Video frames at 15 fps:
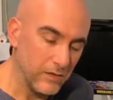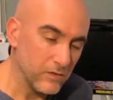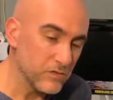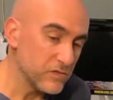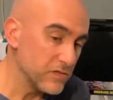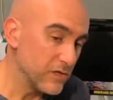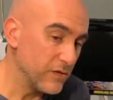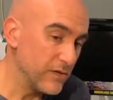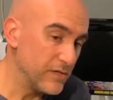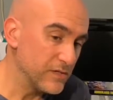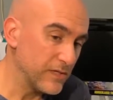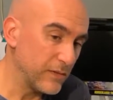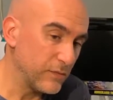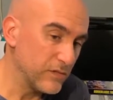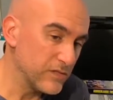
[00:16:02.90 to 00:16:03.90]
Hill series,
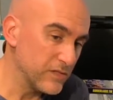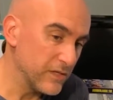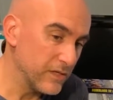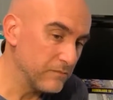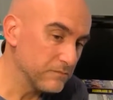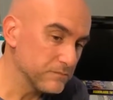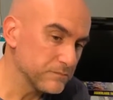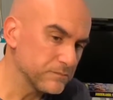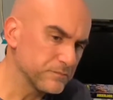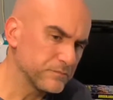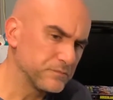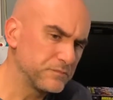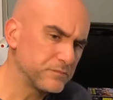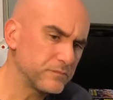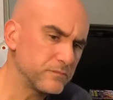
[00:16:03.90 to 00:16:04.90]
I would say.
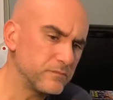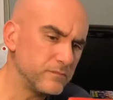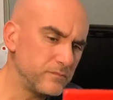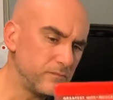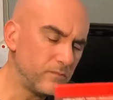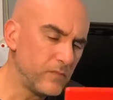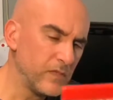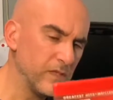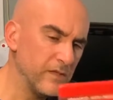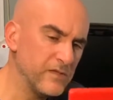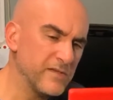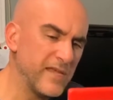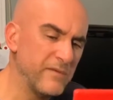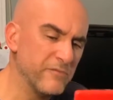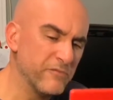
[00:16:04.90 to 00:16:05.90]
This
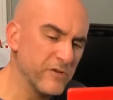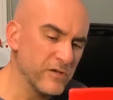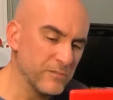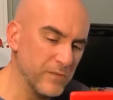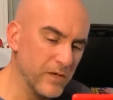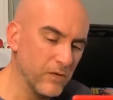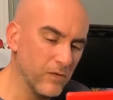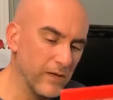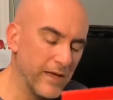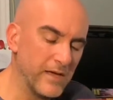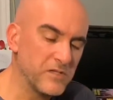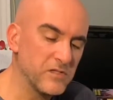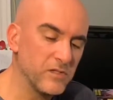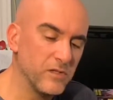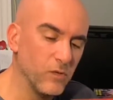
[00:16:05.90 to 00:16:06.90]
game freaked me out.
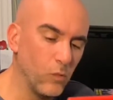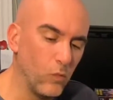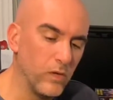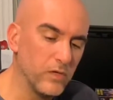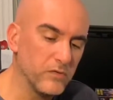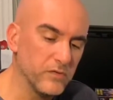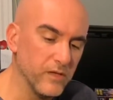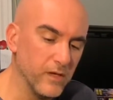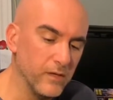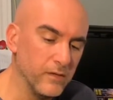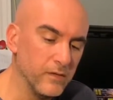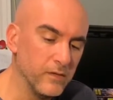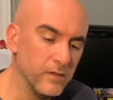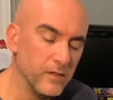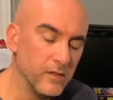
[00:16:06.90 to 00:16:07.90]
Excellent, well done.